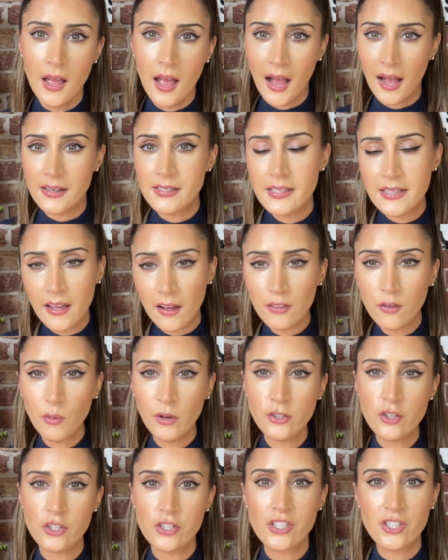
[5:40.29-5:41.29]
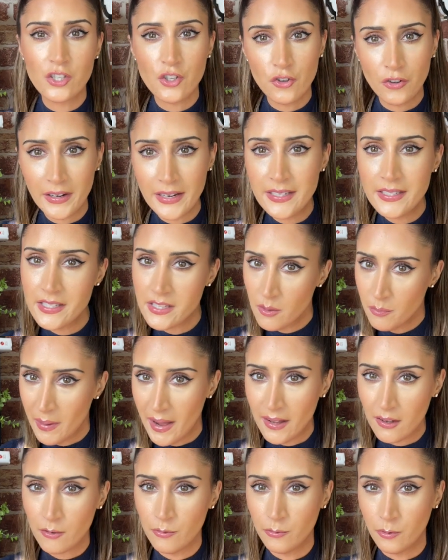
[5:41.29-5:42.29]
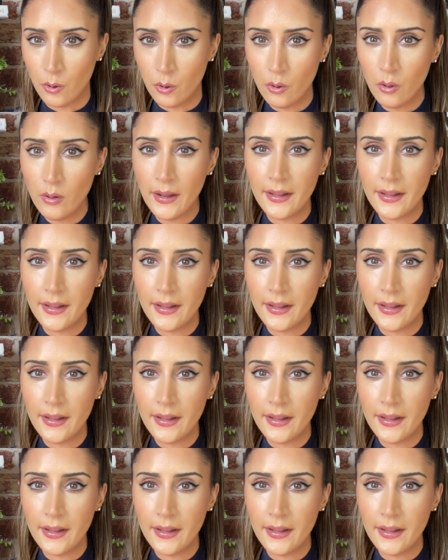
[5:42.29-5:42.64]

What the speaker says: as the other one just screens the back four